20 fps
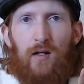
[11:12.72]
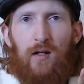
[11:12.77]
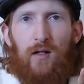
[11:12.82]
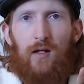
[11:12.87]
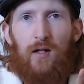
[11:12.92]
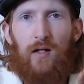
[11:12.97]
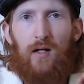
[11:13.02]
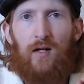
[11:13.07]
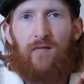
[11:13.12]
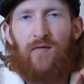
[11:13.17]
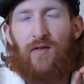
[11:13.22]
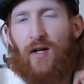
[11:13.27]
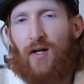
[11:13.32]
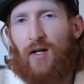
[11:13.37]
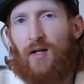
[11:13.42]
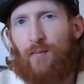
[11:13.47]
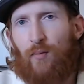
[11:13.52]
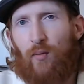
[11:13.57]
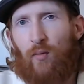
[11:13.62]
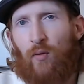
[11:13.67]
If at any
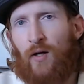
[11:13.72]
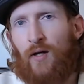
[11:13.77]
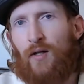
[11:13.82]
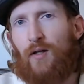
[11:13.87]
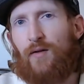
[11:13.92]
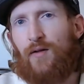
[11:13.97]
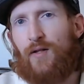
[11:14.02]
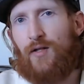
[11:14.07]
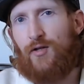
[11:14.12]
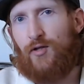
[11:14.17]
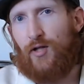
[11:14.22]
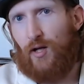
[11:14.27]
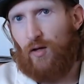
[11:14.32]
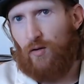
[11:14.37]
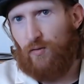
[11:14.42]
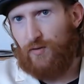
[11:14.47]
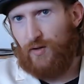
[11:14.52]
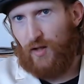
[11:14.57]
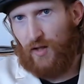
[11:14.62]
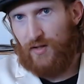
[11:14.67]
point this channel
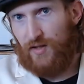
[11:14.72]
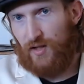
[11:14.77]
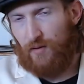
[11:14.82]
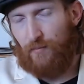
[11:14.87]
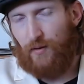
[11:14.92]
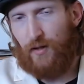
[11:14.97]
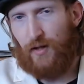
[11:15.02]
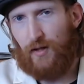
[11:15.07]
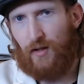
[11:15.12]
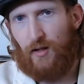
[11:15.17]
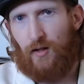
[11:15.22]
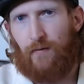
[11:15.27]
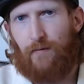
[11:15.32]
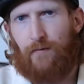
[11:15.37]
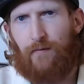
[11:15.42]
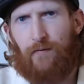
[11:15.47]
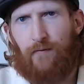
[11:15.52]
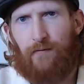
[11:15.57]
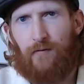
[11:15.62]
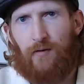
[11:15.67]
does get big enough
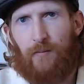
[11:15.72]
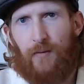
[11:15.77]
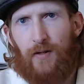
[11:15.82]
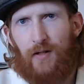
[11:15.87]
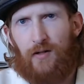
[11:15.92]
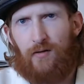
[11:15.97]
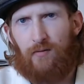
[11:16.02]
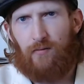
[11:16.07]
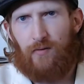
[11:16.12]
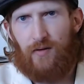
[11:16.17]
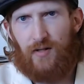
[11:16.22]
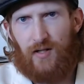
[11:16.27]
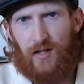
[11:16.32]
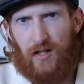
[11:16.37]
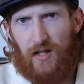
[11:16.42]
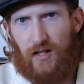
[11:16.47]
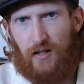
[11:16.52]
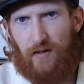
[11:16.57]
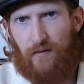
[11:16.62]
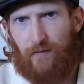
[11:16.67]
for me to
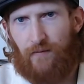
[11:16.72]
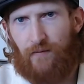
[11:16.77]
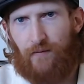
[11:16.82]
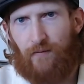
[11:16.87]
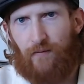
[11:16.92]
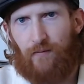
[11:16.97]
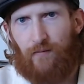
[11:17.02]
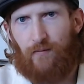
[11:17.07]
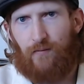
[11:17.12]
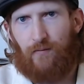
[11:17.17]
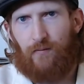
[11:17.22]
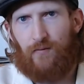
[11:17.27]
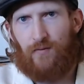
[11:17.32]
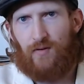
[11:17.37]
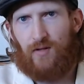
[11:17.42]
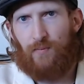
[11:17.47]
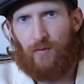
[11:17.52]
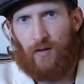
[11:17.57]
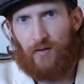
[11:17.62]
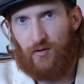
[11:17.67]
receive
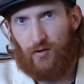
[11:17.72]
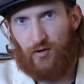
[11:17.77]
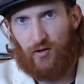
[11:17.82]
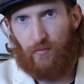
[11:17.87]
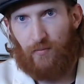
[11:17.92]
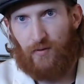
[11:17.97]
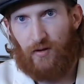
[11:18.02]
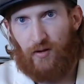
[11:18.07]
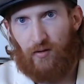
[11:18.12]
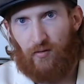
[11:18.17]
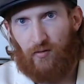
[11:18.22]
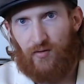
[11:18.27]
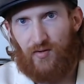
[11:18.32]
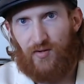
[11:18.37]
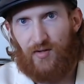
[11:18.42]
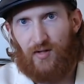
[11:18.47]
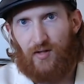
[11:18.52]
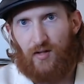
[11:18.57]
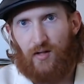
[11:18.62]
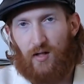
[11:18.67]
sponsorship
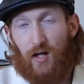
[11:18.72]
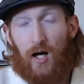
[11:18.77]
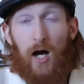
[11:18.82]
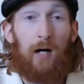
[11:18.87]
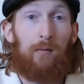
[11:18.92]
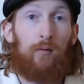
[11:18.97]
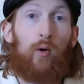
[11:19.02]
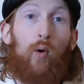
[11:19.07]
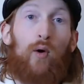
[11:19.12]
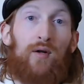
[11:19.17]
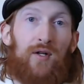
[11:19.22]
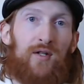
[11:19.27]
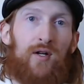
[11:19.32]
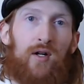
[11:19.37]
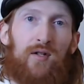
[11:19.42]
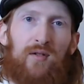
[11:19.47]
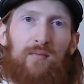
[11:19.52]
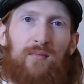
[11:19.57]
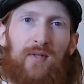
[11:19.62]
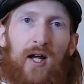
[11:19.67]
deals, I'm going to
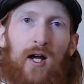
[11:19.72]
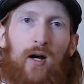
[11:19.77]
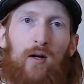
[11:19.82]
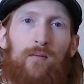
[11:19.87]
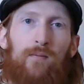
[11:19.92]
turn them down.